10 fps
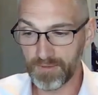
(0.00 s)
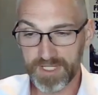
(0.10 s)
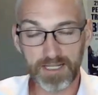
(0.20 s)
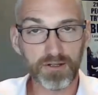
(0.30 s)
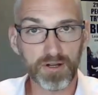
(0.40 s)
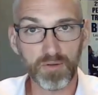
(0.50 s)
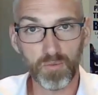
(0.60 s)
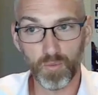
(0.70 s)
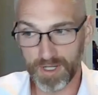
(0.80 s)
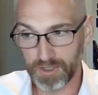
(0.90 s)
i would say
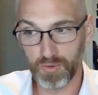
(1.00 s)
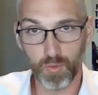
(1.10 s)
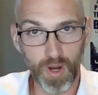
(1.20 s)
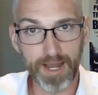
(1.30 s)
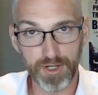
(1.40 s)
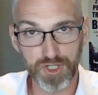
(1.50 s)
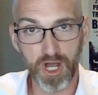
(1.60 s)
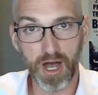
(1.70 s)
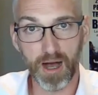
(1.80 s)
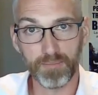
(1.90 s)
look when you had a
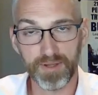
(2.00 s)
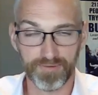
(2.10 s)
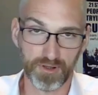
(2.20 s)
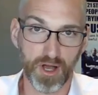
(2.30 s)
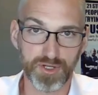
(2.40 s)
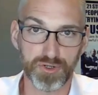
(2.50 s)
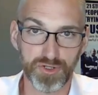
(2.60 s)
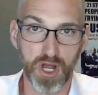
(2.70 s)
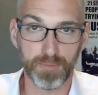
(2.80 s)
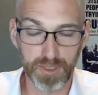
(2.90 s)
job if you lost
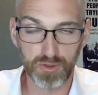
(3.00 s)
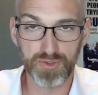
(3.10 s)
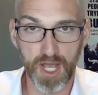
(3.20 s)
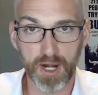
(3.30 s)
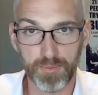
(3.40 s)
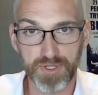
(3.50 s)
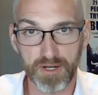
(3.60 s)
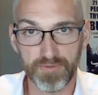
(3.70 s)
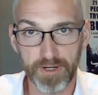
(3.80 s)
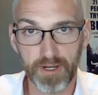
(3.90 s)
your job you'd lose 100%
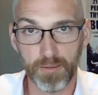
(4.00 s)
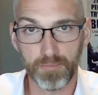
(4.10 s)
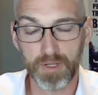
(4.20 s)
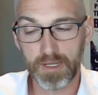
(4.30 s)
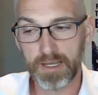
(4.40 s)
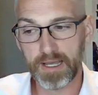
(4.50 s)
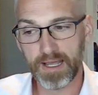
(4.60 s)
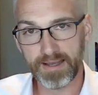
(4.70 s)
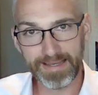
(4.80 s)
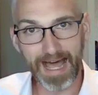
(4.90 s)
of your income
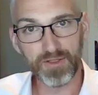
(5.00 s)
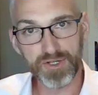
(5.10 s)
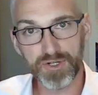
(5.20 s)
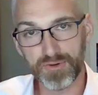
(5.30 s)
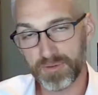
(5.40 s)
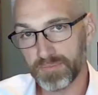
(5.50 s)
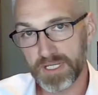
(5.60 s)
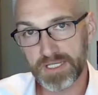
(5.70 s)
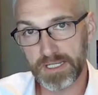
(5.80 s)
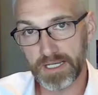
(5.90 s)
now that you're in
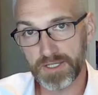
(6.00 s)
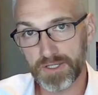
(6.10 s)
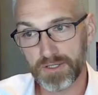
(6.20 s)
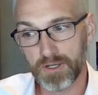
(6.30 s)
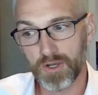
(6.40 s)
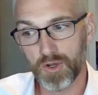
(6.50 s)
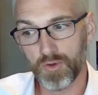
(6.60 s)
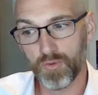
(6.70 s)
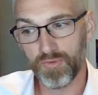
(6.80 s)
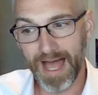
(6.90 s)
business
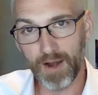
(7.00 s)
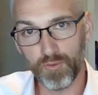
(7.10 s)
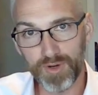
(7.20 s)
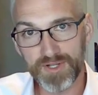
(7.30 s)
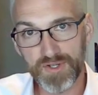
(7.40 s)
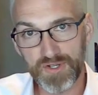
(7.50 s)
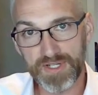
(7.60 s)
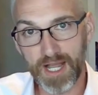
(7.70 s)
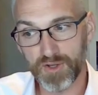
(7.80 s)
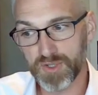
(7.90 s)
that risk
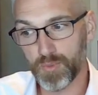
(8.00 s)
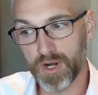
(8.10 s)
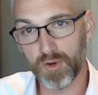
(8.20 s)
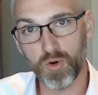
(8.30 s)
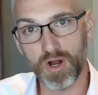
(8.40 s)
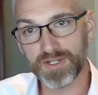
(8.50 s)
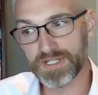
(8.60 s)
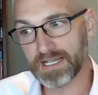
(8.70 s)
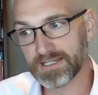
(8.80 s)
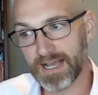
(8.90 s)
is now spread
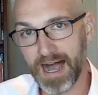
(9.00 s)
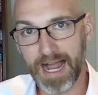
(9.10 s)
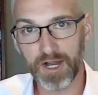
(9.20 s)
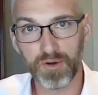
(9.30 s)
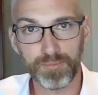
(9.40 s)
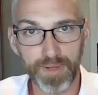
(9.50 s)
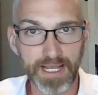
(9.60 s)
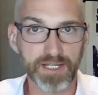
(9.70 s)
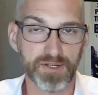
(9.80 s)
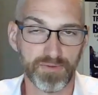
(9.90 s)
across the entire
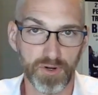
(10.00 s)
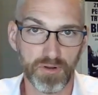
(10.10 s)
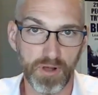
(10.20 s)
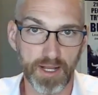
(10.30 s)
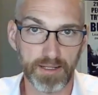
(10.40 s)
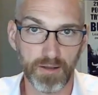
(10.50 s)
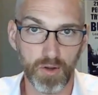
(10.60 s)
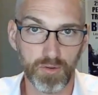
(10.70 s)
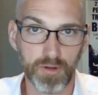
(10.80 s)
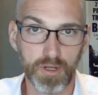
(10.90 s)
base of your client
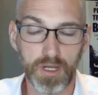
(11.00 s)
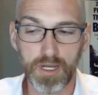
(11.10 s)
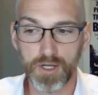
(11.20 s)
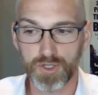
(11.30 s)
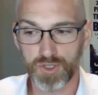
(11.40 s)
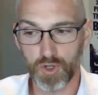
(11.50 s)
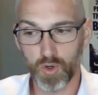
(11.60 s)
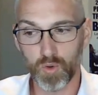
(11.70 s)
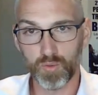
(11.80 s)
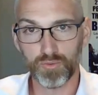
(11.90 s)
load
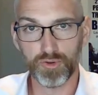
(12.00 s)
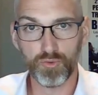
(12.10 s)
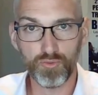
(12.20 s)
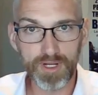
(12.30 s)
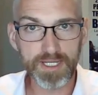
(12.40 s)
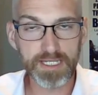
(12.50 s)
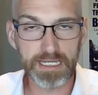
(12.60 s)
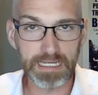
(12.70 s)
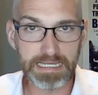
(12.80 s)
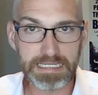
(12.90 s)
so the
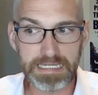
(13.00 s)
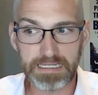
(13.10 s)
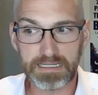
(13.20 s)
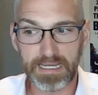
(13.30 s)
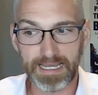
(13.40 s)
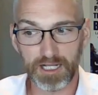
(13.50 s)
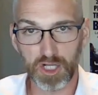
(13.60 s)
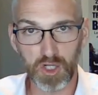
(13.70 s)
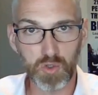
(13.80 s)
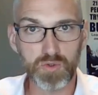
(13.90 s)
risk isn't
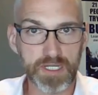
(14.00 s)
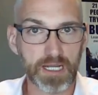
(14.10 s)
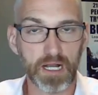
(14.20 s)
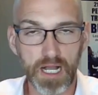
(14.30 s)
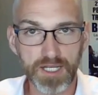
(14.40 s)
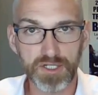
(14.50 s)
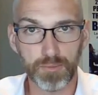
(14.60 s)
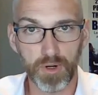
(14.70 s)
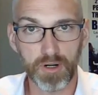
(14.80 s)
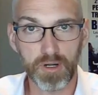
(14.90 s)
in losing a
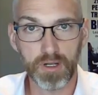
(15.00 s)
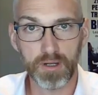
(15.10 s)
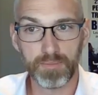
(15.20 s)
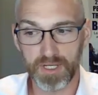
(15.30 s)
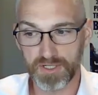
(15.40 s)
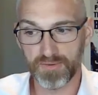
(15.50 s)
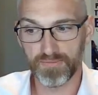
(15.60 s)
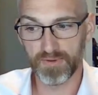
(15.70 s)
customer because